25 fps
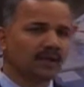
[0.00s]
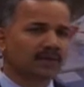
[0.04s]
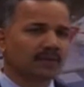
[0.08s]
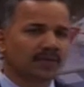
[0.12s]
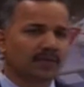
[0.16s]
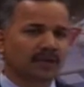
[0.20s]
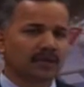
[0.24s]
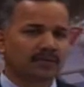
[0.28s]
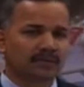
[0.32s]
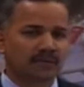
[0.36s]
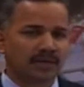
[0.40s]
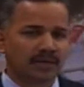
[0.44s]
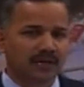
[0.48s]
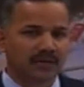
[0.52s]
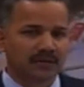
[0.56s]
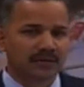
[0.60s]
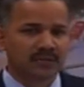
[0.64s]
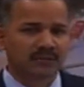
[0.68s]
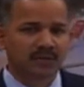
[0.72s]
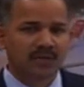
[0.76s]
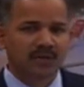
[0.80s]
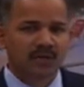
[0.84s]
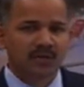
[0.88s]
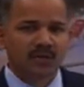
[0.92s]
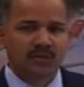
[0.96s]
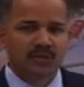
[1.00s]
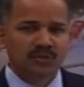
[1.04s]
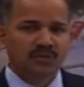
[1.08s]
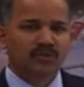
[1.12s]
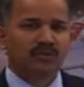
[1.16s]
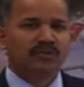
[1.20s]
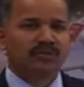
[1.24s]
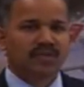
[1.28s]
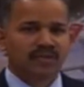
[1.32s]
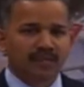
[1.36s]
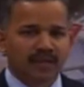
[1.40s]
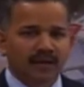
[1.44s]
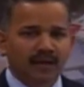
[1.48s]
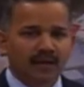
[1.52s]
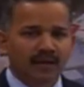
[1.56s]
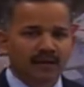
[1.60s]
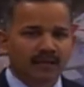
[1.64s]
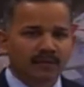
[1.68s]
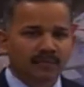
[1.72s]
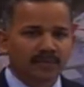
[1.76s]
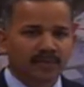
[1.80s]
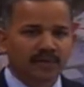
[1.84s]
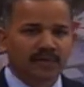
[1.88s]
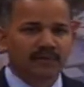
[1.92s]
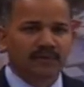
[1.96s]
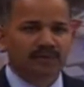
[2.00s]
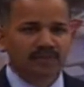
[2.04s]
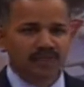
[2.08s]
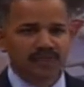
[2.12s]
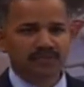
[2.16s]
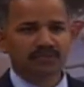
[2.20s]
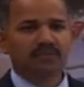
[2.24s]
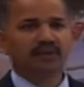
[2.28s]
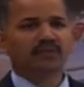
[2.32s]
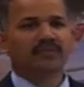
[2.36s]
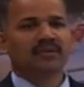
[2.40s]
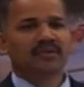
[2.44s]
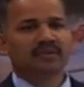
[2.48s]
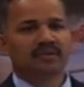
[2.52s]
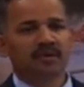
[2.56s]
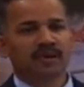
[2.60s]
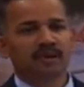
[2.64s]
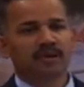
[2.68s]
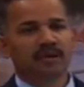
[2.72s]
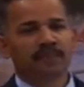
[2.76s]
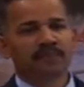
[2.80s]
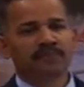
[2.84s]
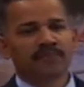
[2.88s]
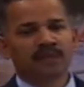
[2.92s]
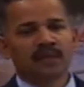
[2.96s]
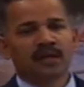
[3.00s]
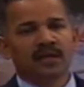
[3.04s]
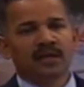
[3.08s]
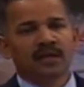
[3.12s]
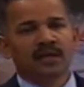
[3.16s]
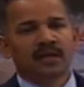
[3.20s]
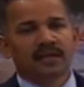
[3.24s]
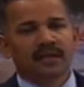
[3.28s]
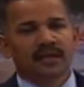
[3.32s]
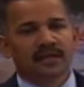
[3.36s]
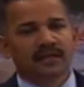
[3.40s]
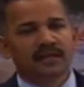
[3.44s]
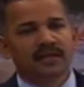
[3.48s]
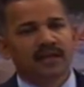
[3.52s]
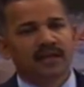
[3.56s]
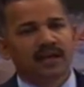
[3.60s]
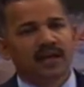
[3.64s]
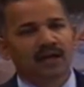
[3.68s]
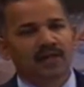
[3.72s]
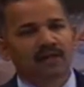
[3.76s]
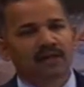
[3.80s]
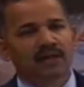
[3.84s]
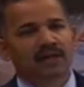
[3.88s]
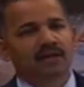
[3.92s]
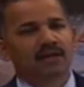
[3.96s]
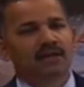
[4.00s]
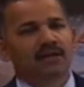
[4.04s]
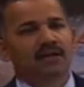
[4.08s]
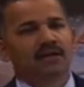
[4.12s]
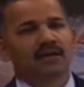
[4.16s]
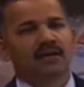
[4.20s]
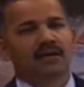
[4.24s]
We get queries, so we take care of that, which is why we thought, rather than having